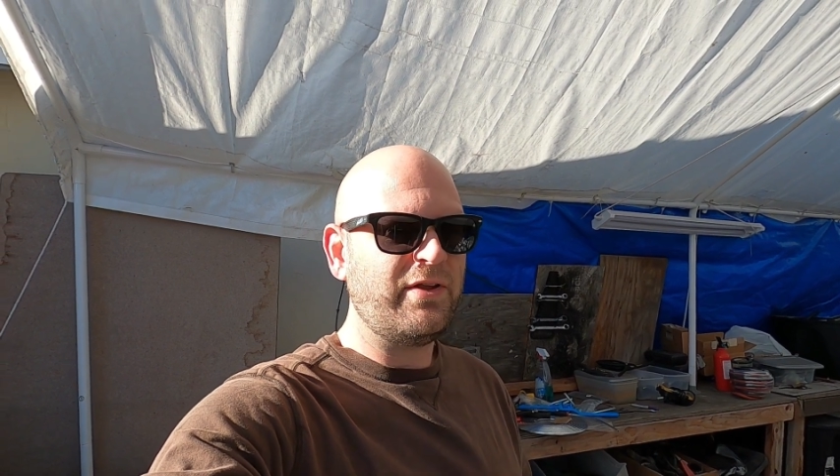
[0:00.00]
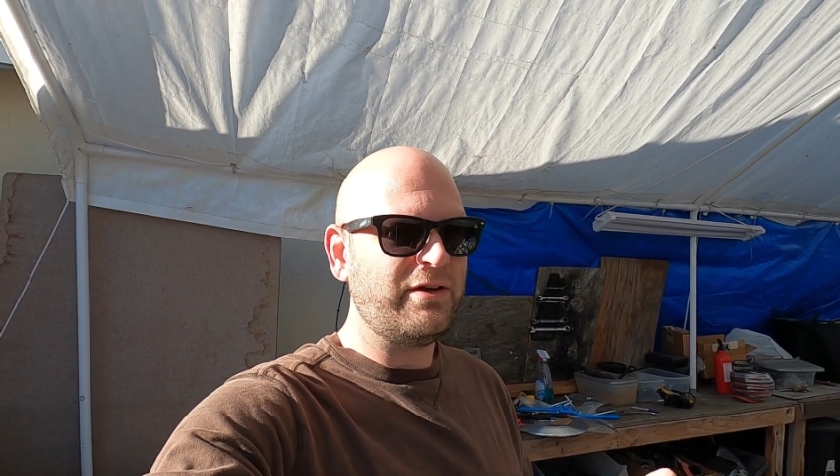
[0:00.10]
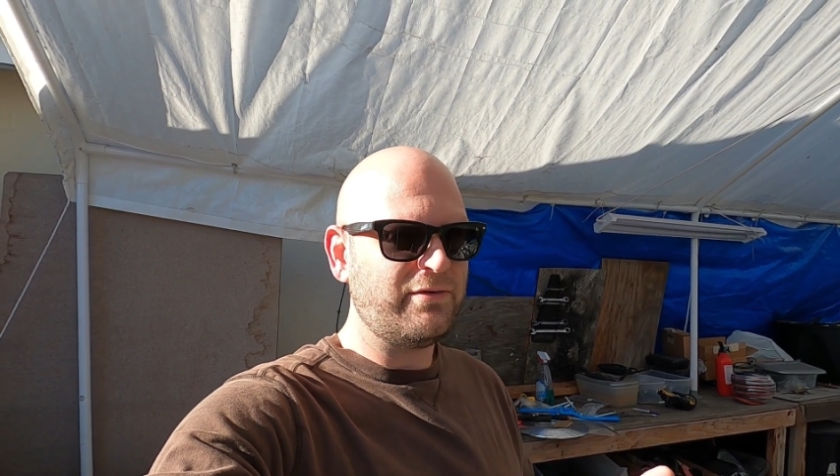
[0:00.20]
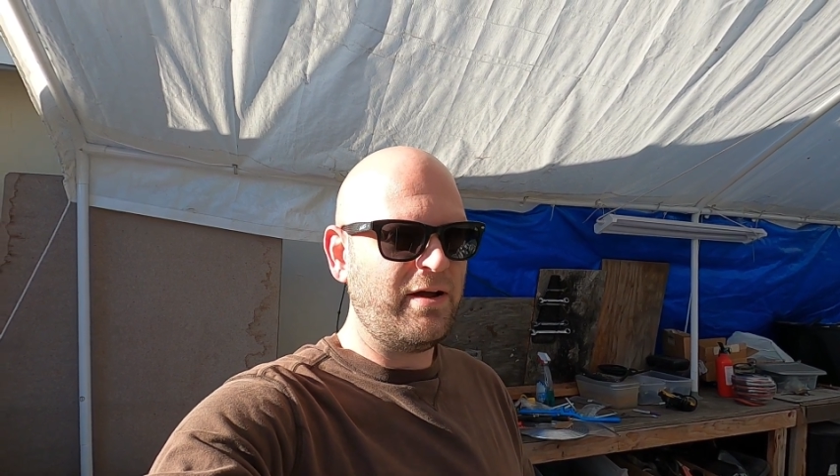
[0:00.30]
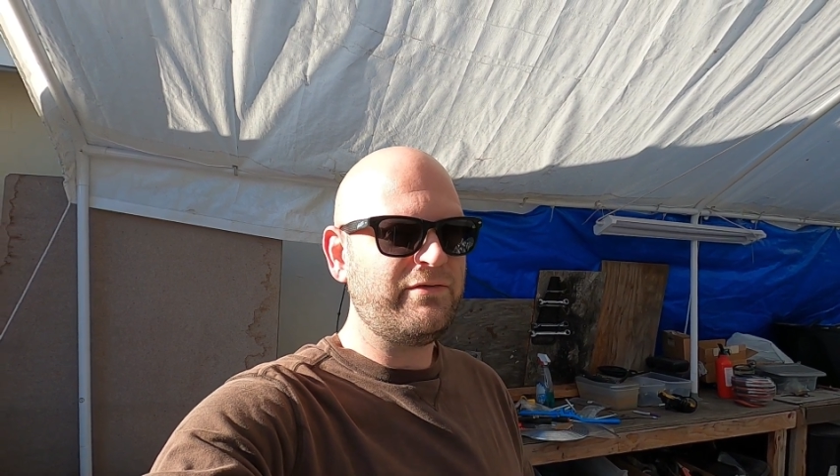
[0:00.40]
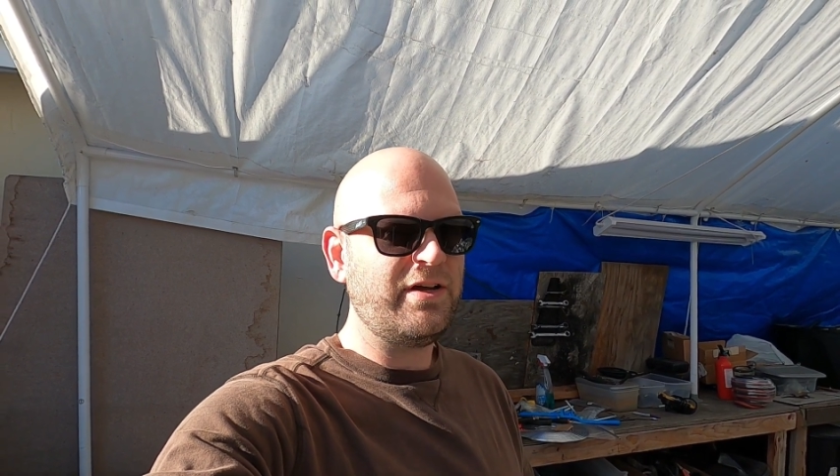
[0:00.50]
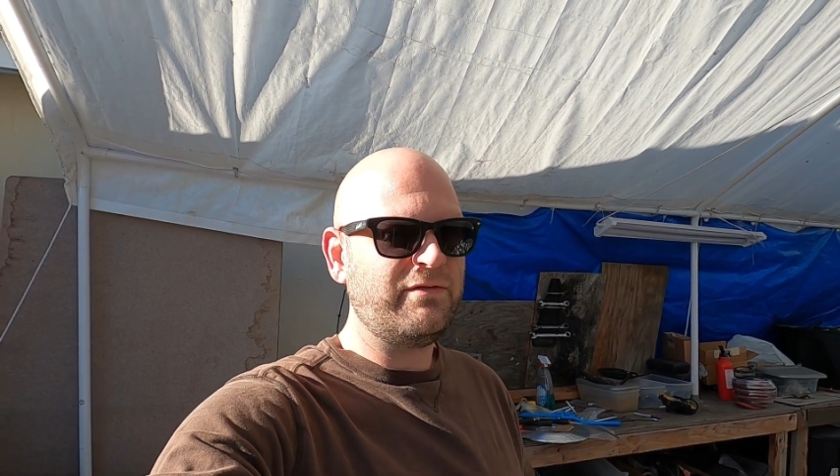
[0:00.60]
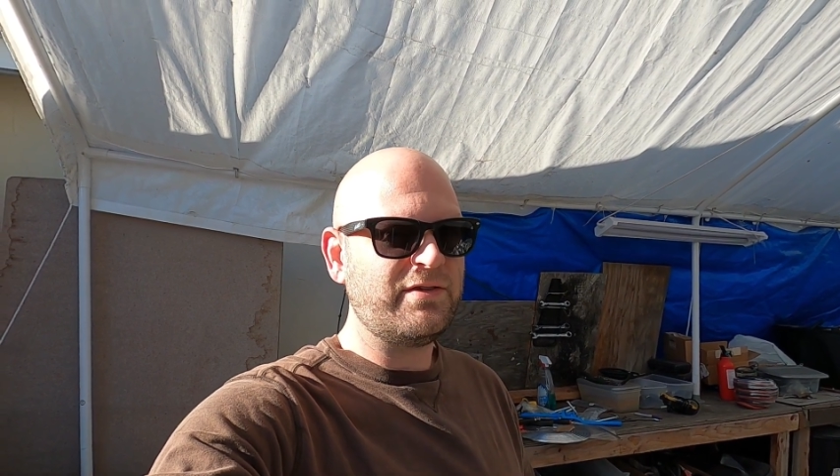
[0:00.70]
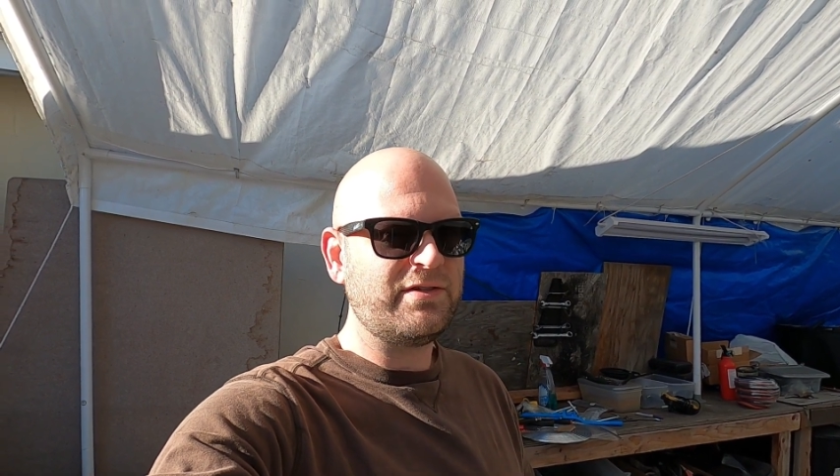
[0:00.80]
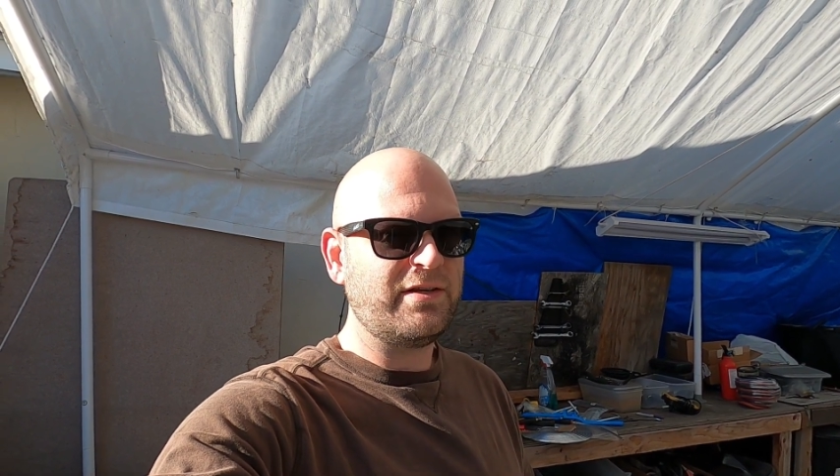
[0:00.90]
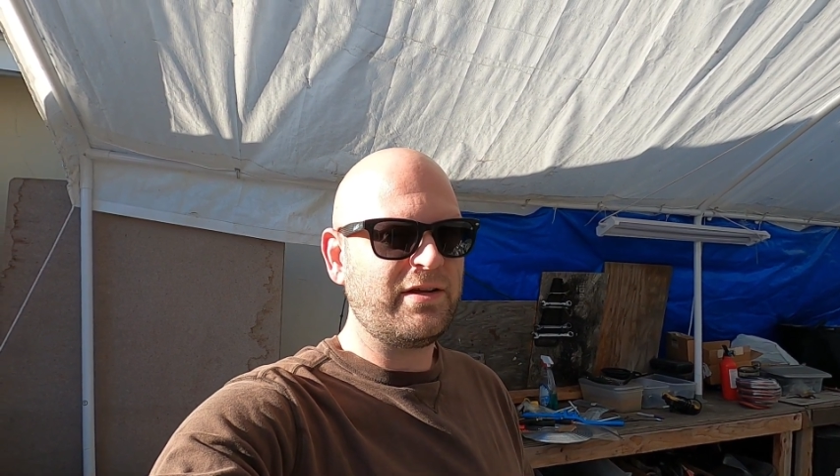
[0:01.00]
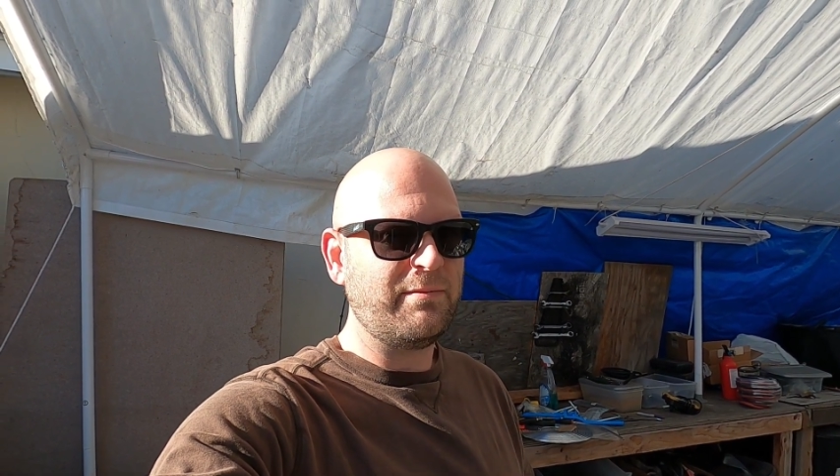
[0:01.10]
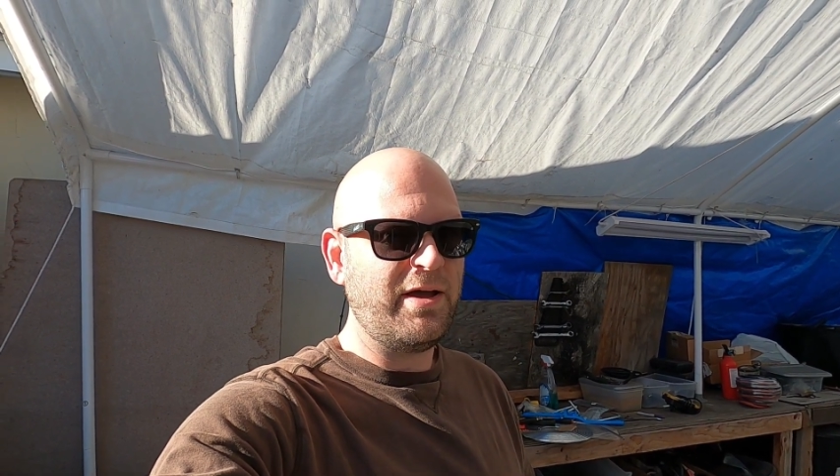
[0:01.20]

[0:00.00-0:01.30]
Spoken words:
that drive shaft is going to come